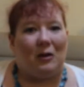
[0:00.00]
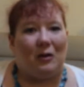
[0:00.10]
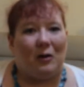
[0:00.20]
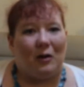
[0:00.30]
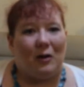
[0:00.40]

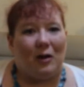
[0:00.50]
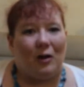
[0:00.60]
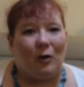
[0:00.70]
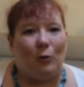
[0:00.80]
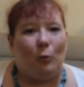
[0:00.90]
Usually
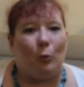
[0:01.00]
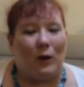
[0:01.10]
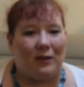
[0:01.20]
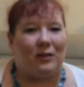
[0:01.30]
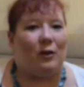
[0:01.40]
he does
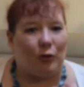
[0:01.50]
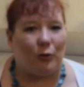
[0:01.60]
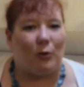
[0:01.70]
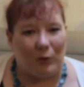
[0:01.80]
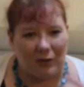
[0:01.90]
this
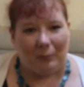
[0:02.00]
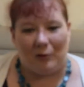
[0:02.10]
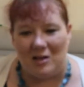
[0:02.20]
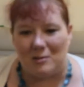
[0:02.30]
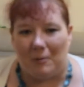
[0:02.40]

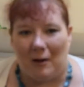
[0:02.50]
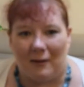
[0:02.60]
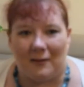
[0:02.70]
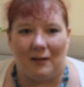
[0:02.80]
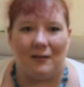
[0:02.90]

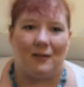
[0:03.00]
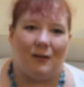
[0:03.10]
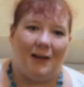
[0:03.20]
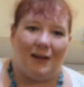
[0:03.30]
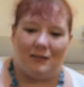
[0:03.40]
with